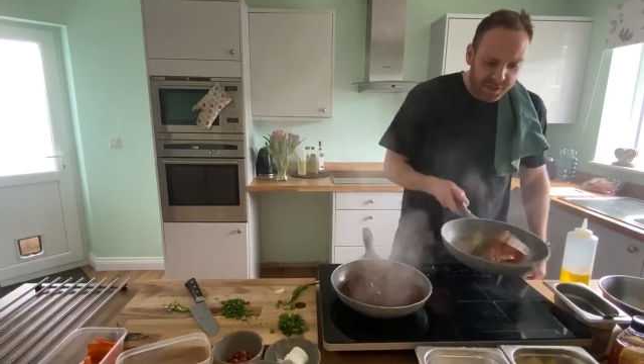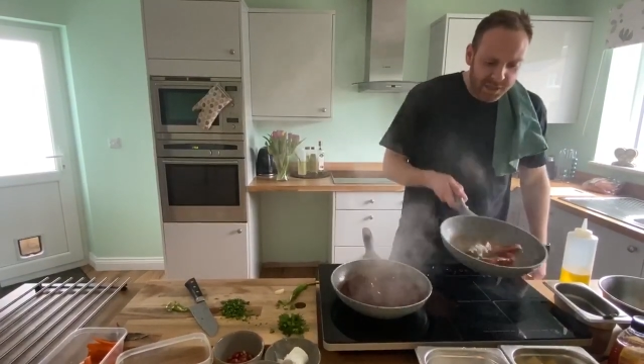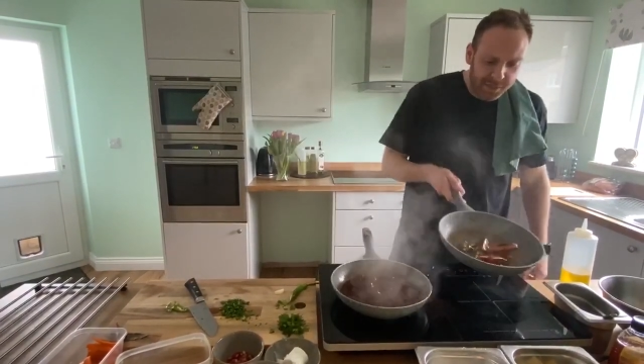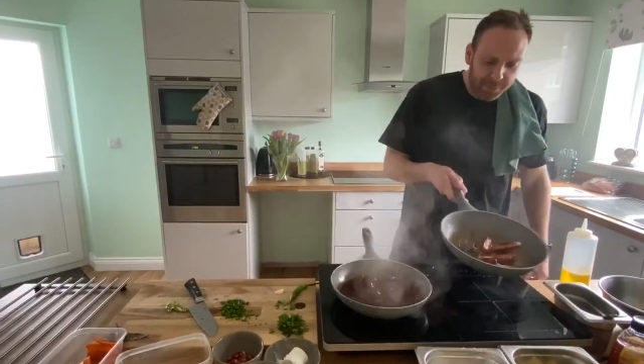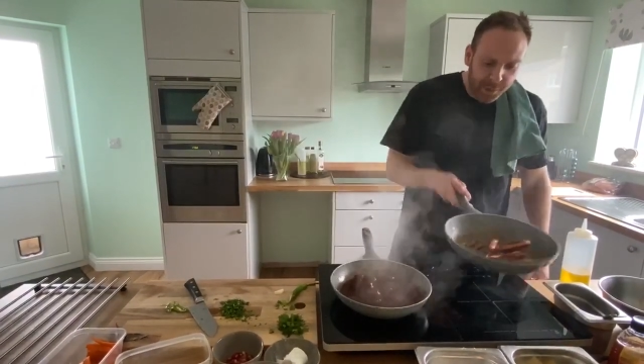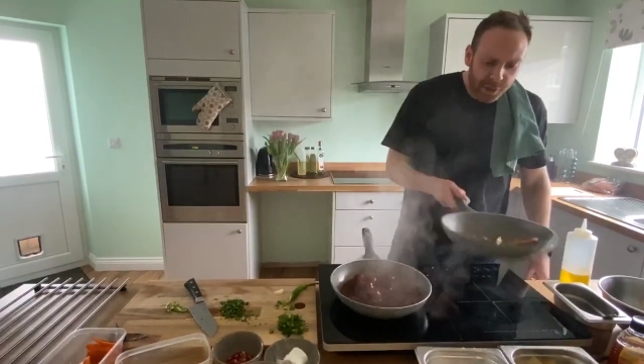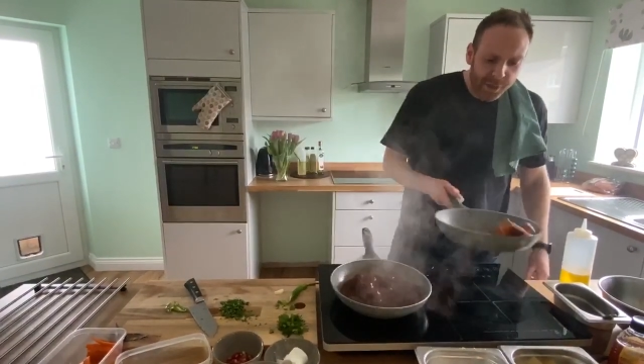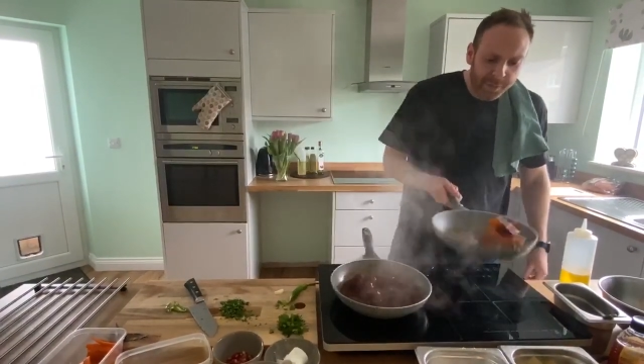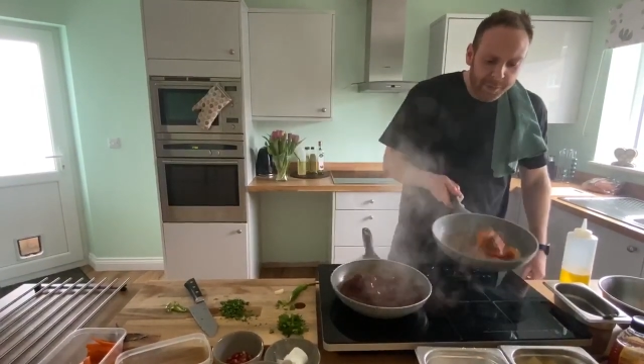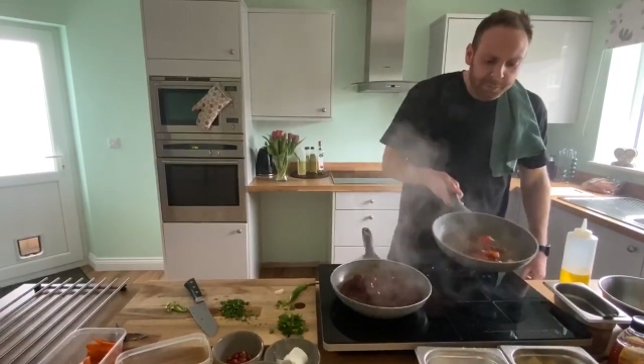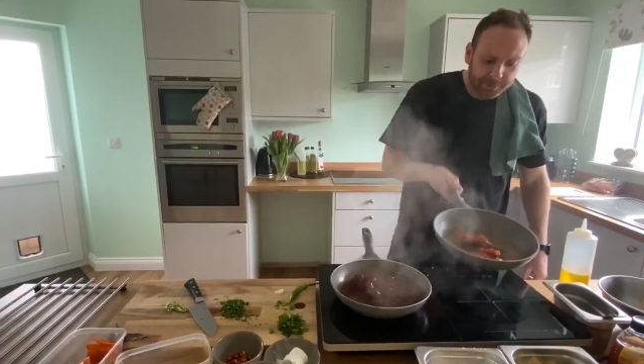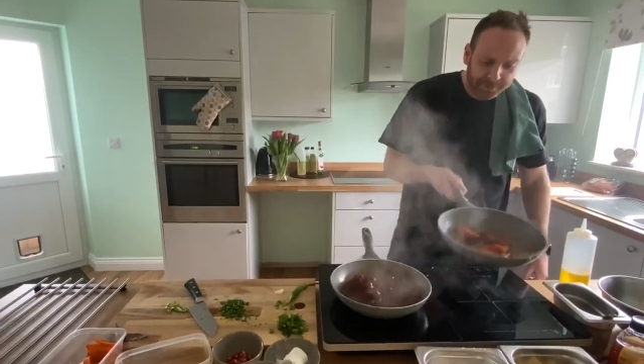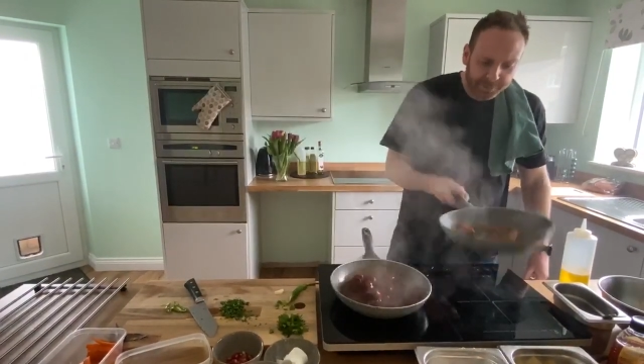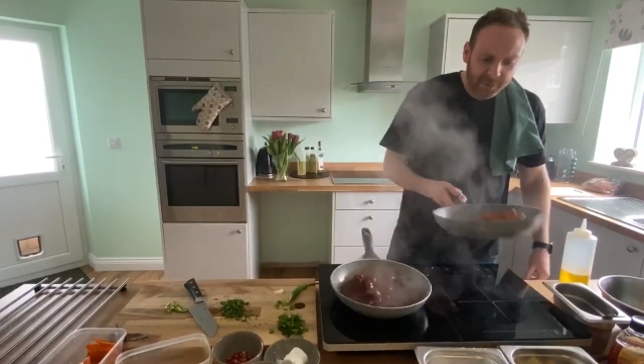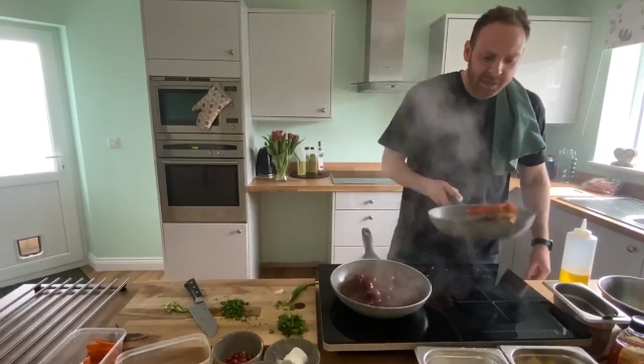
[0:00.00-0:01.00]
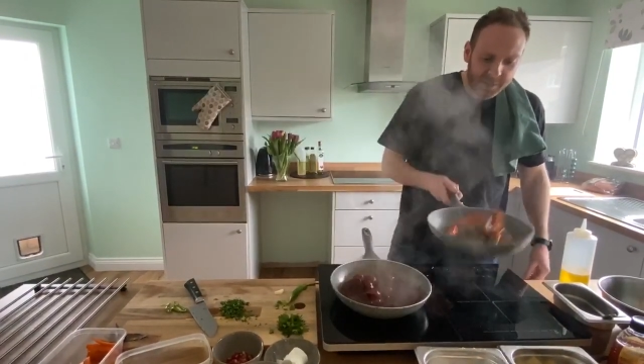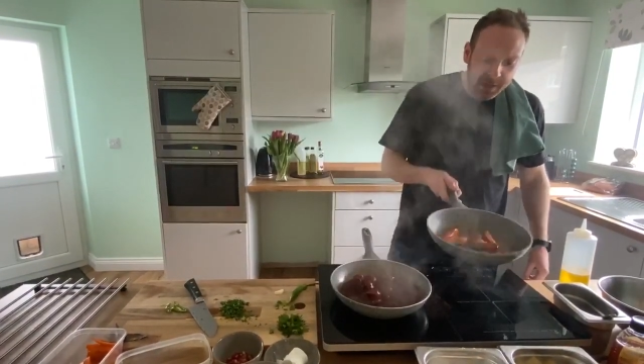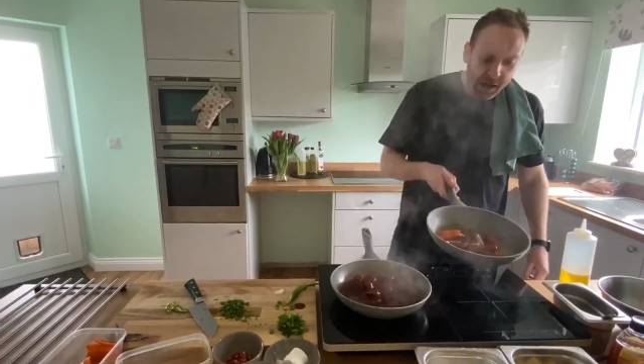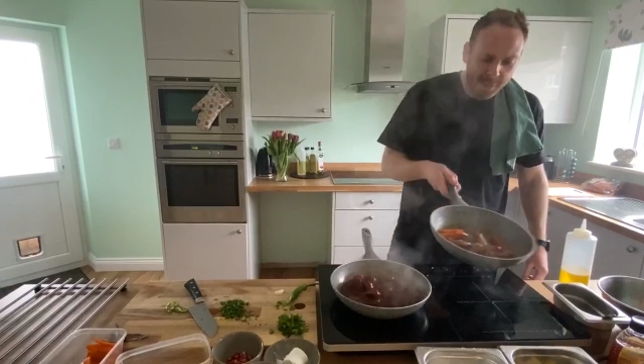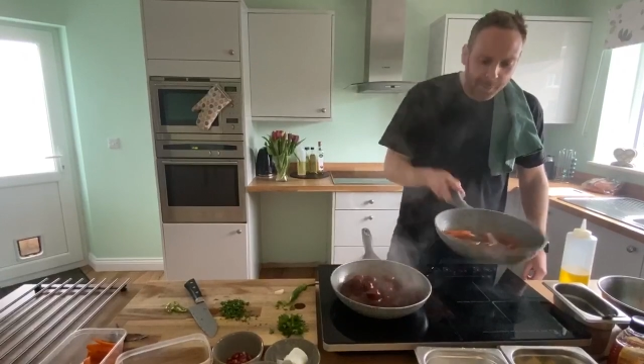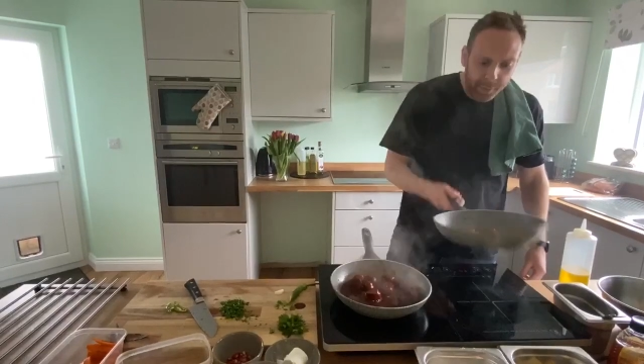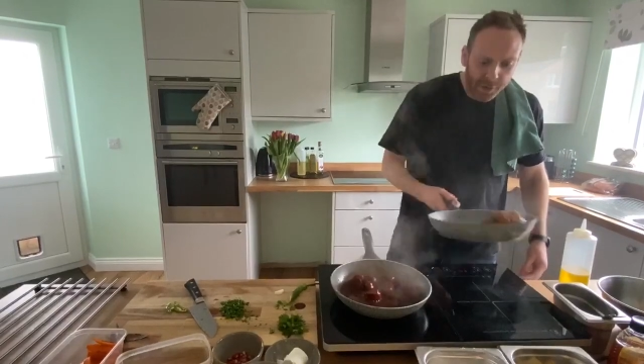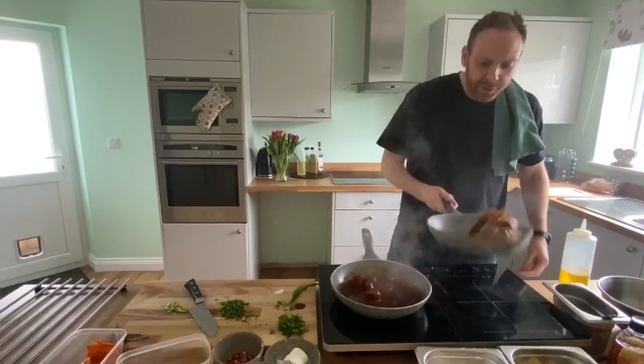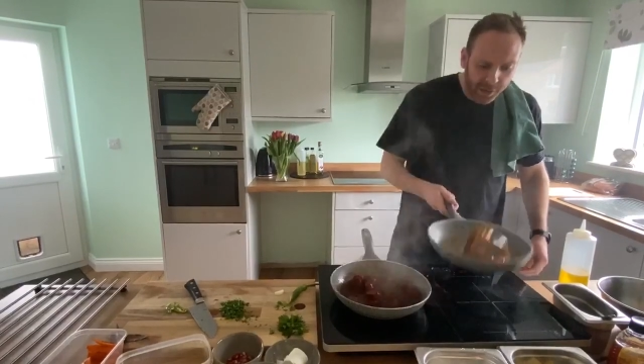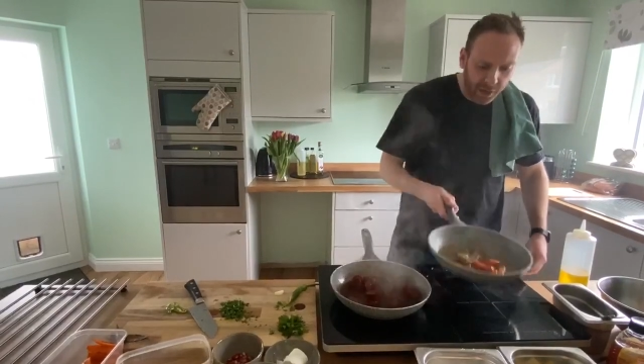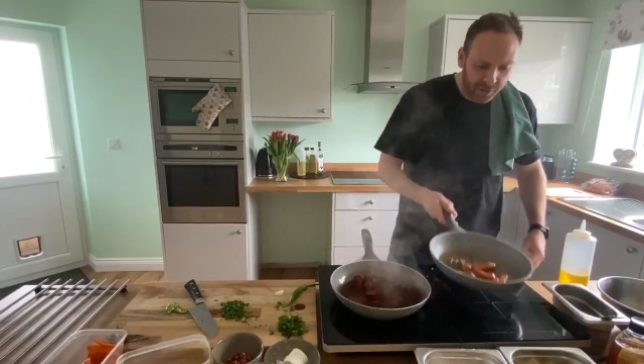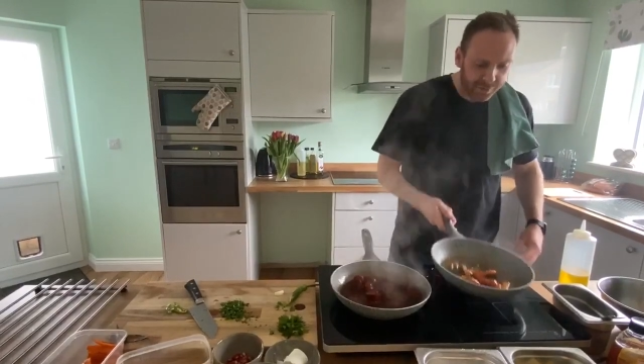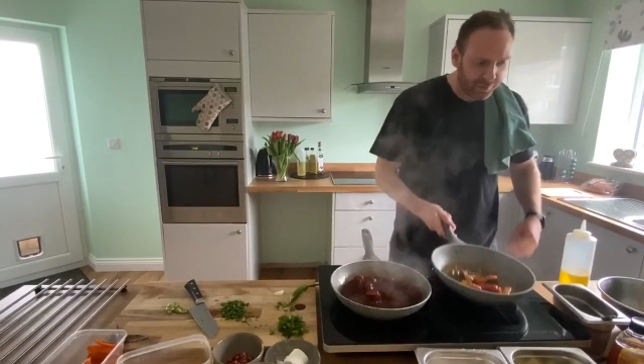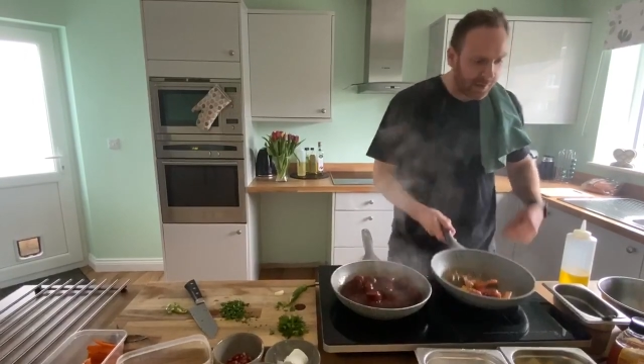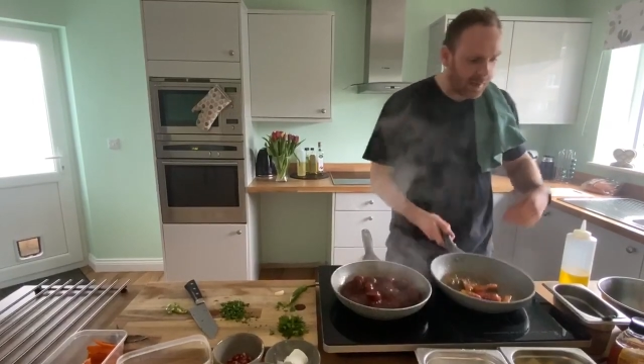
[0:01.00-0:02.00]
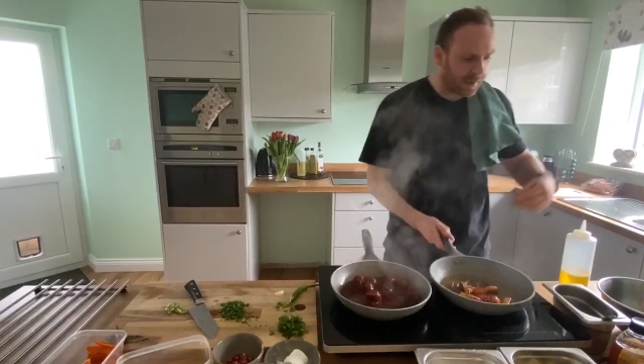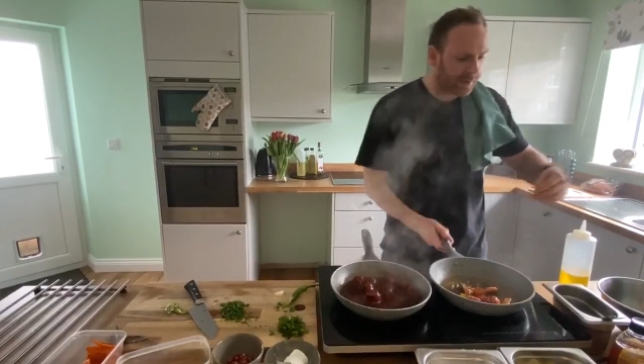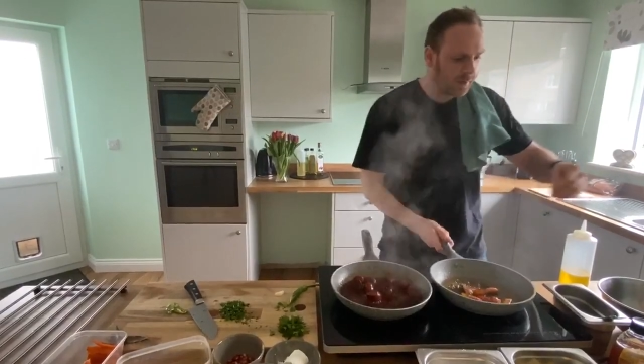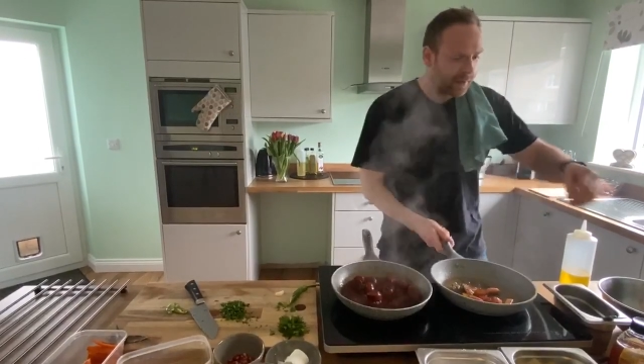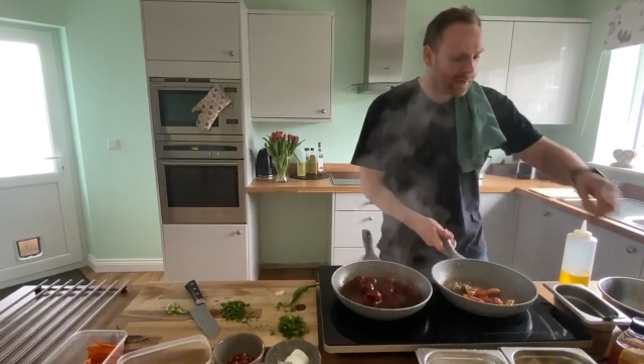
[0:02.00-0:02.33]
of this bourbon is now burnt off there.